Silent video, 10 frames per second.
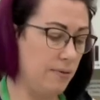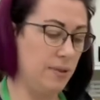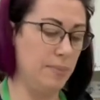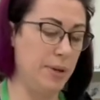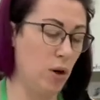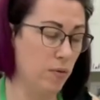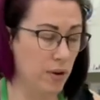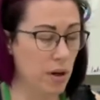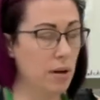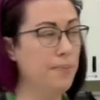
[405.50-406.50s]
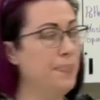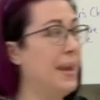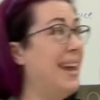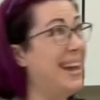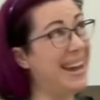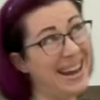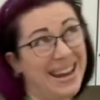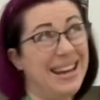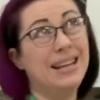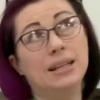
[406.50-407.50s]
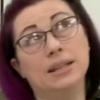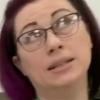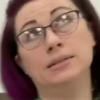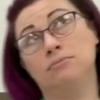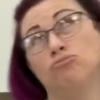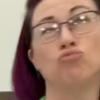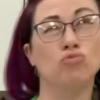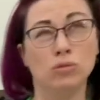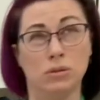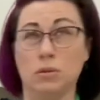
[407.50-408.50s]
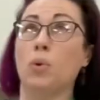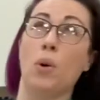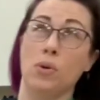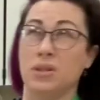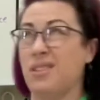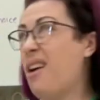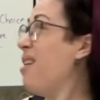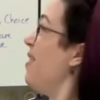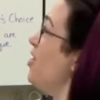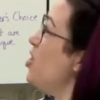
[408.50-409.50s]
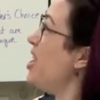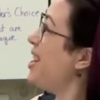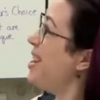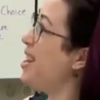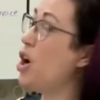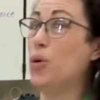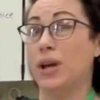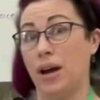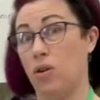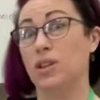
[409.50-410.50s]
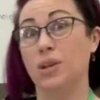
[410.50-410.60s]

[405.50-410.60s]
Flip it over. And what was the other thing? Oh yeah, only